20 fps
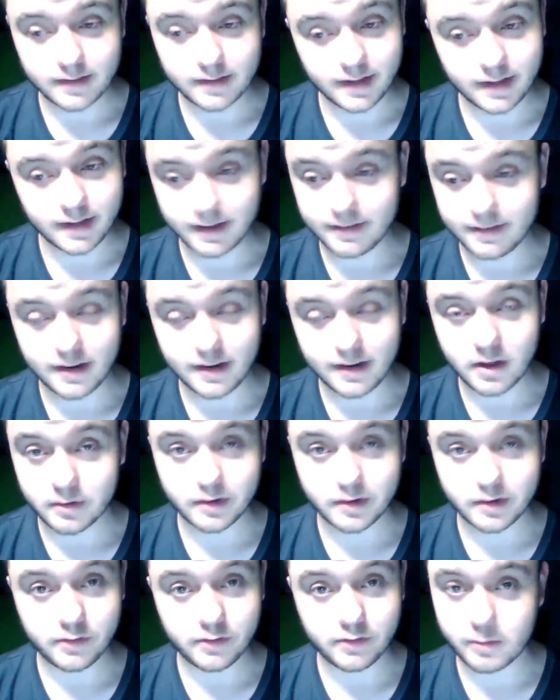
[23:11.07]
It's another
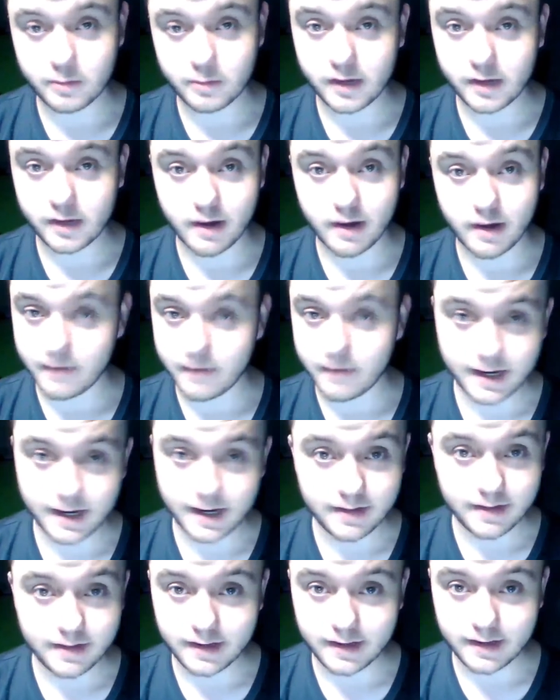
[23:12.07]
one of those films I don't have
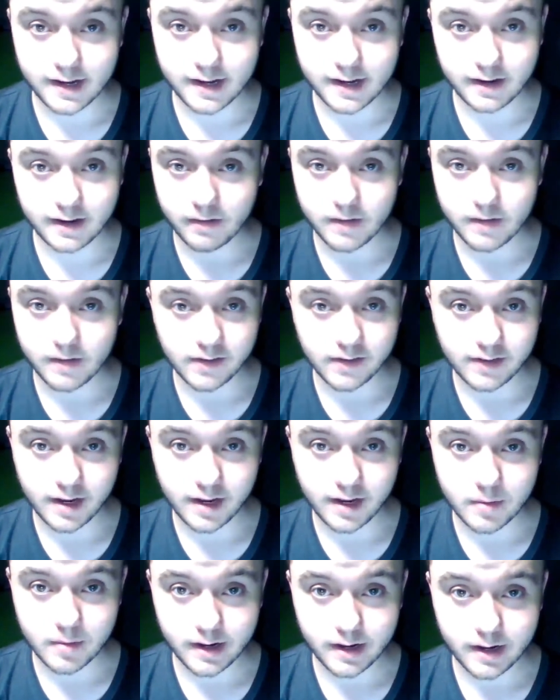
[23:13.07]
anything negative to say
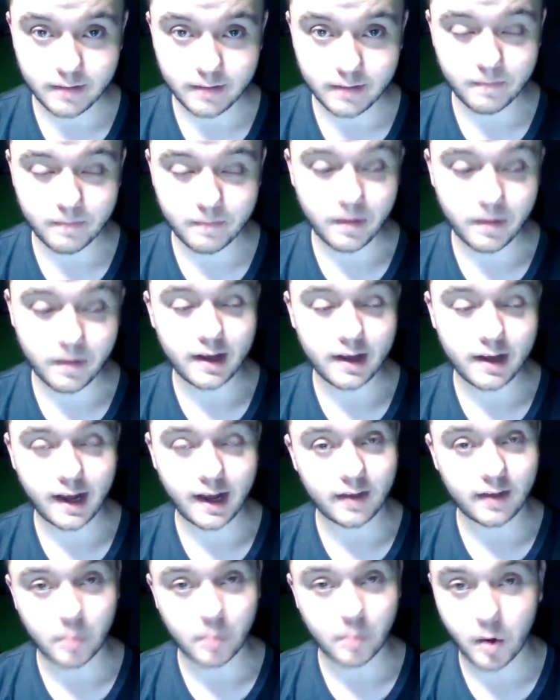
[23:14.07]
about it. It
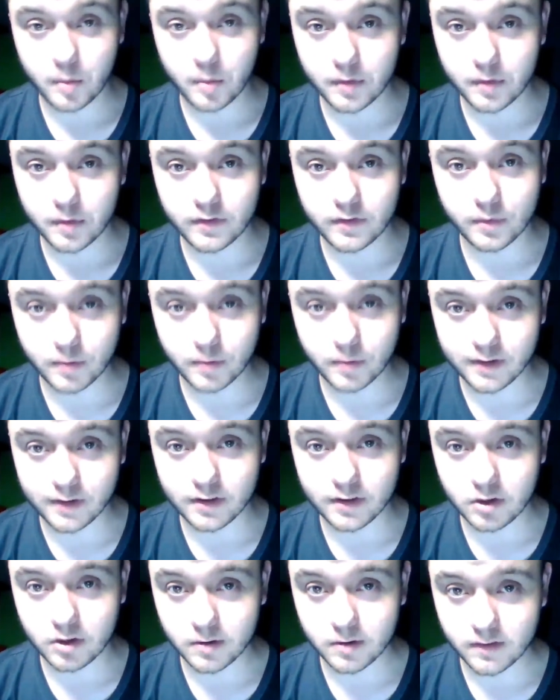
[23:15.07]
has a purpose, a
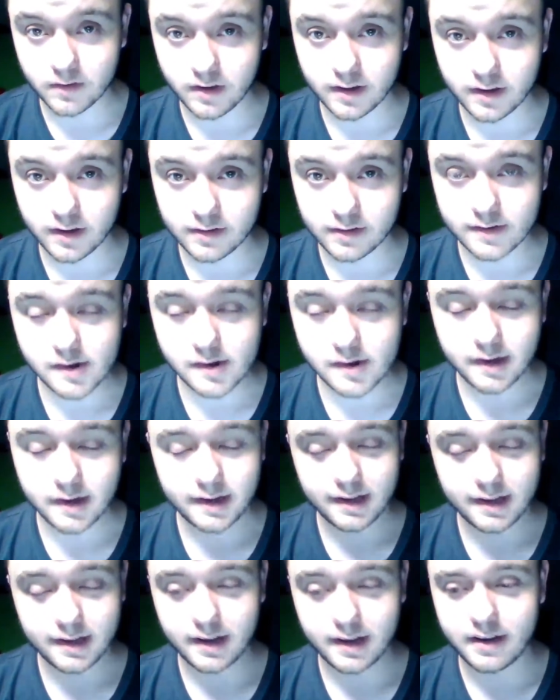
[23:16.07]
reason to exist.
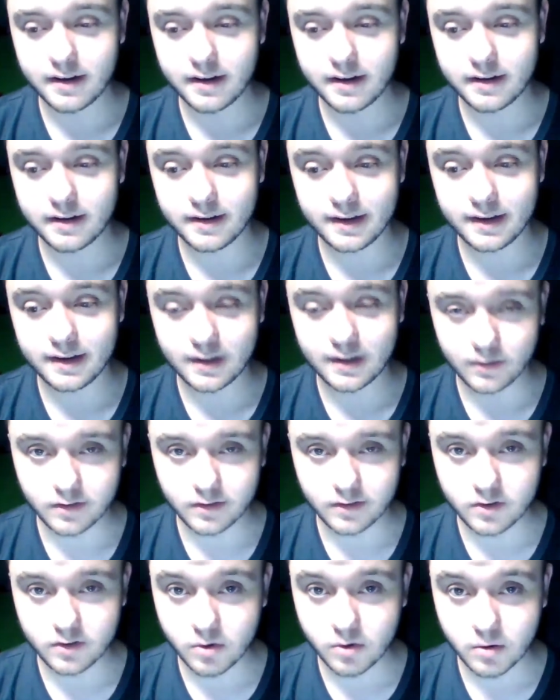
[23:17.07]
It tells a
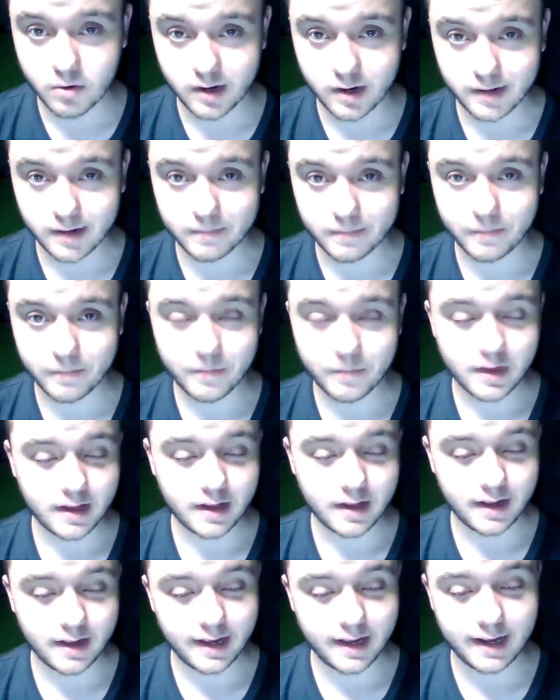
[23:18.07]
story,
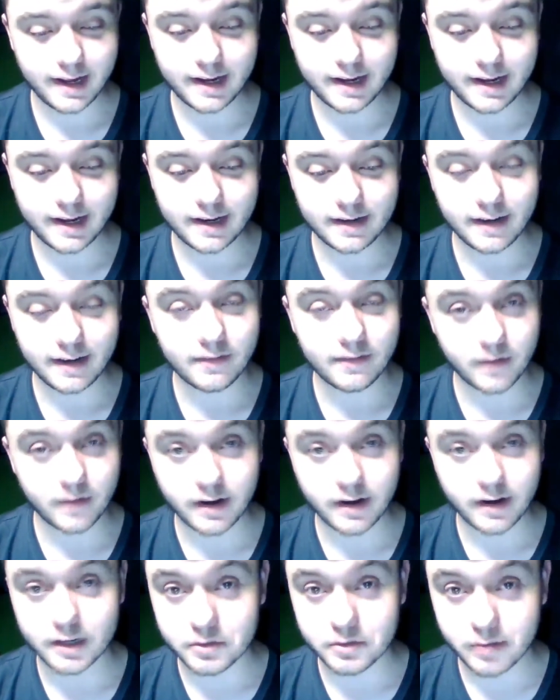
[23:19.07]
and it's
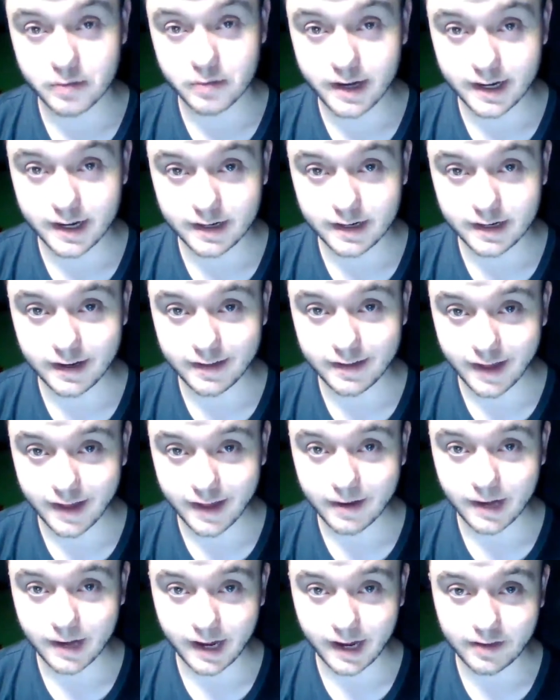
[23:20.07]
very intriguing in
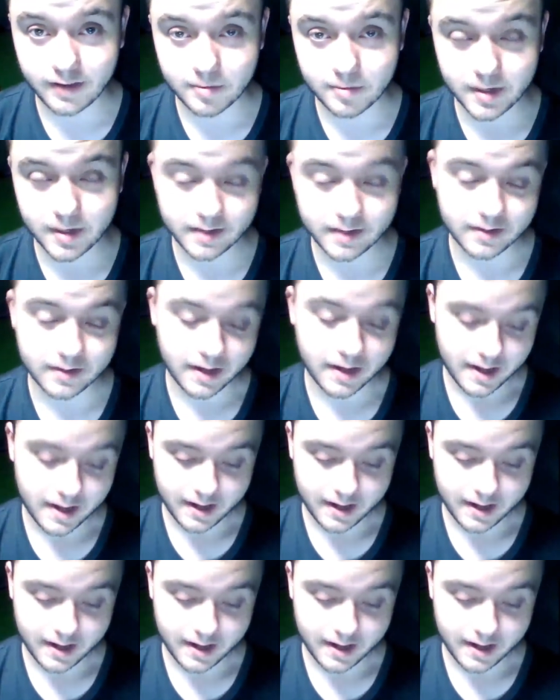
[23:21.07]
that aspect.